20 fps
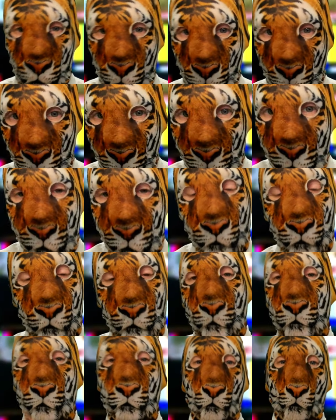So they're
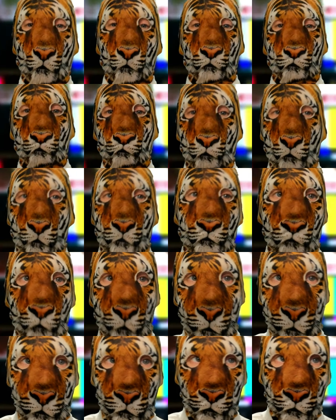getting the old
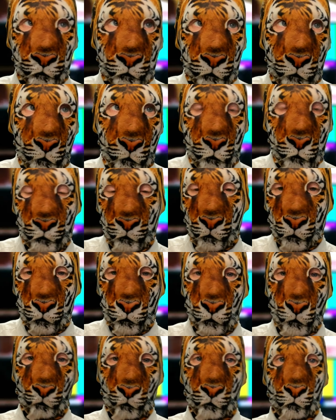runaround because
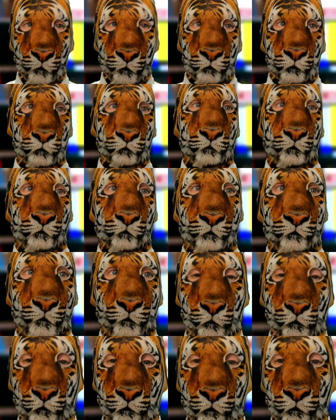no one wants to take
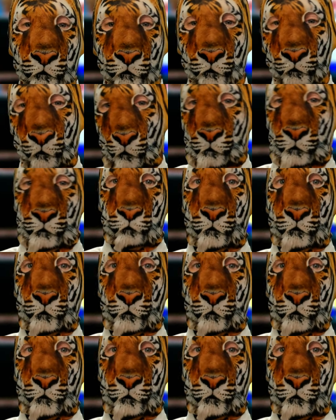accountability for it,